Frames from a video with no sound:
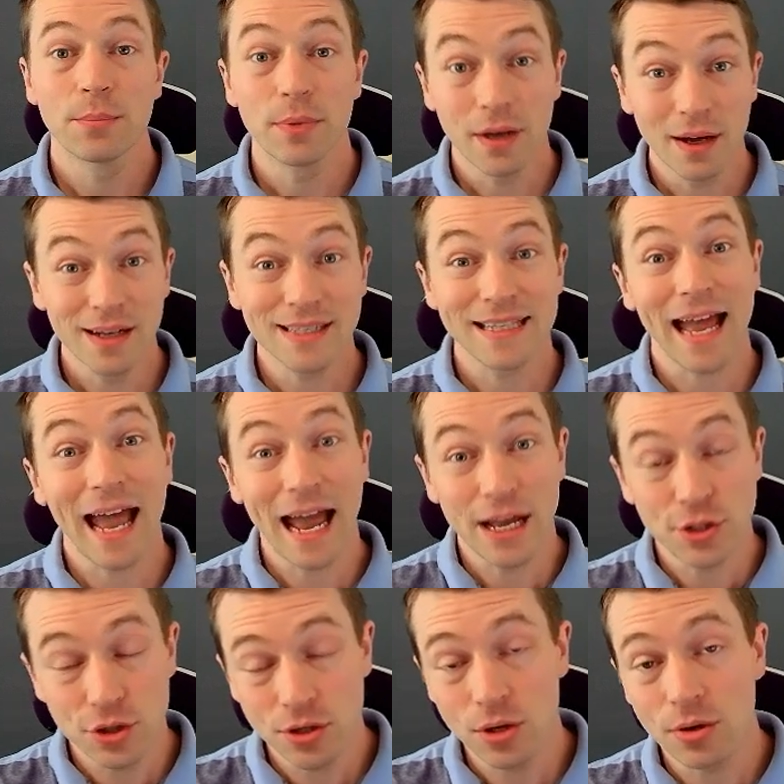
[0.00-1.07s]
Because
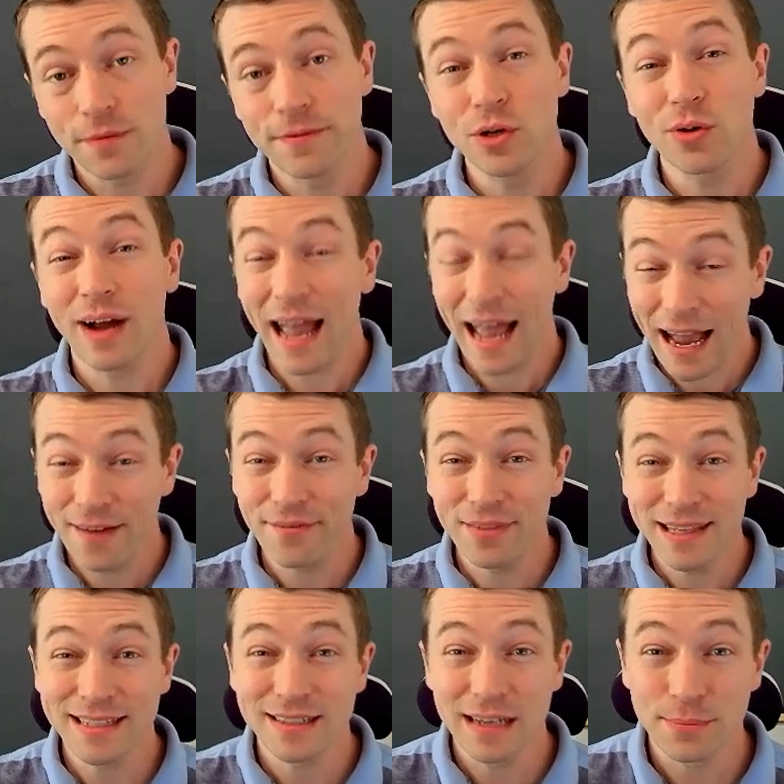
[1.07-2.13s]
as you know, if you don't have
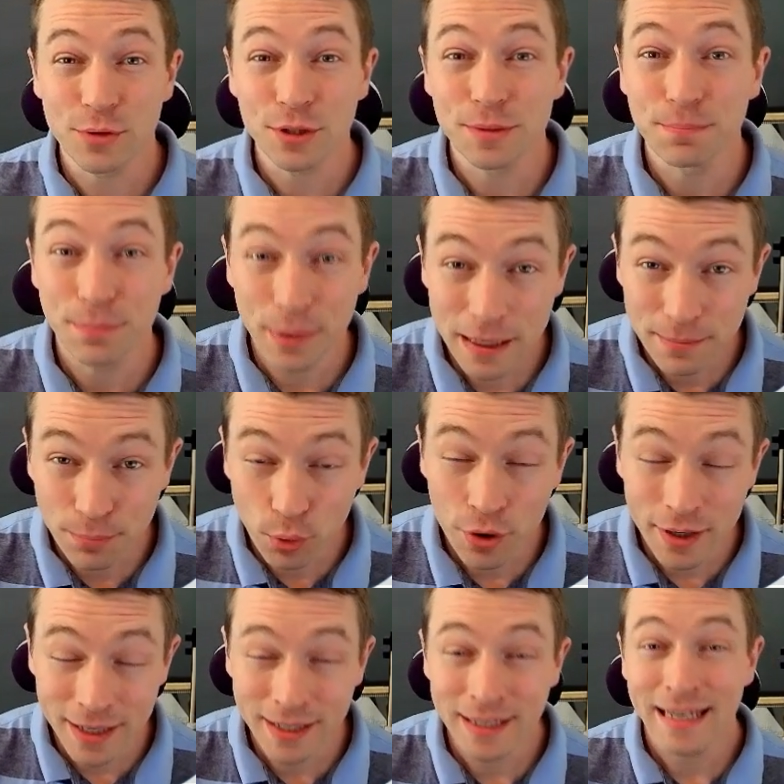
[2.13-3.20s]
these numbers
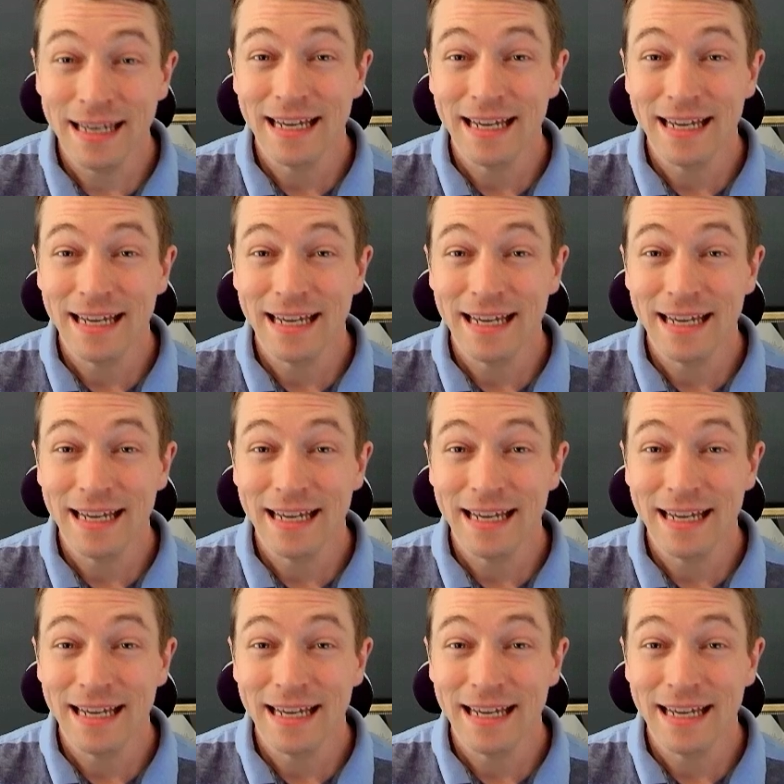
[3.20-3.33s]
pinpointed